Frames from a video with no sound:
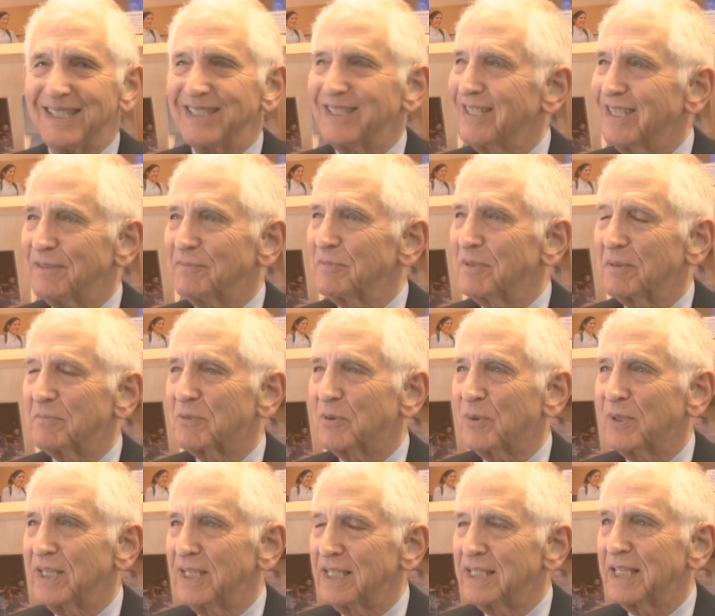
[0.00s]
Um, I'm
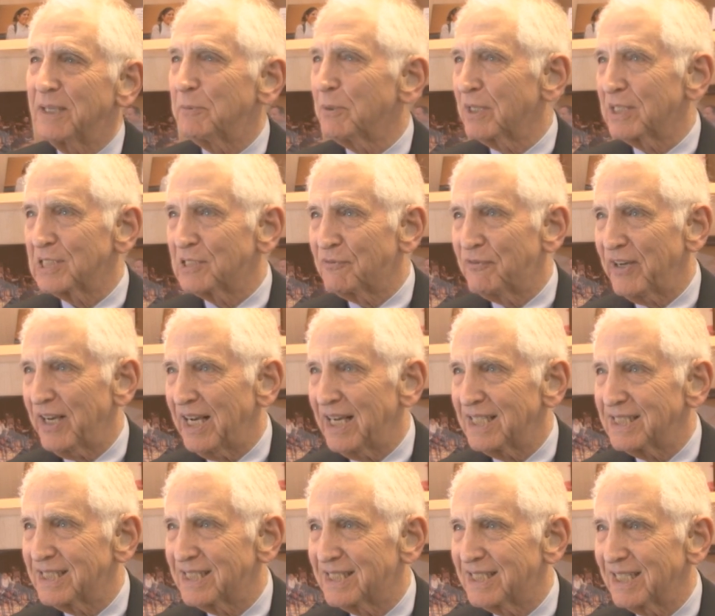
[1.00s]
quite, and they weren't as
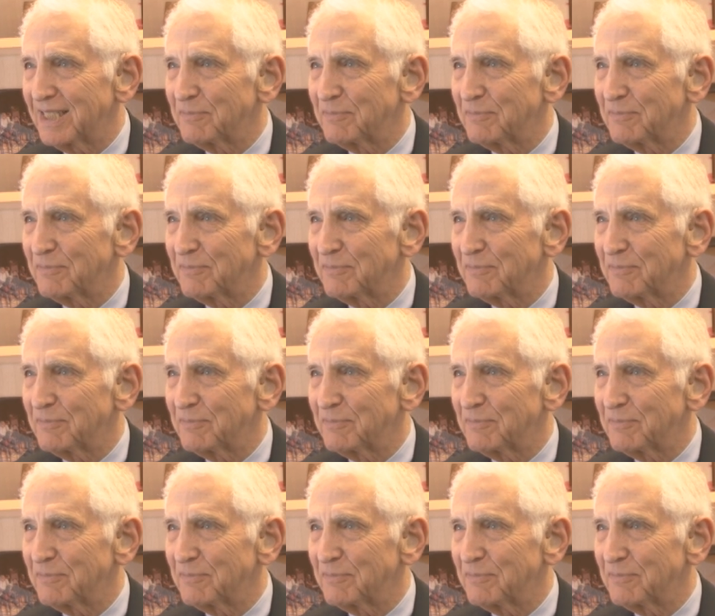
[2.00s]
fast.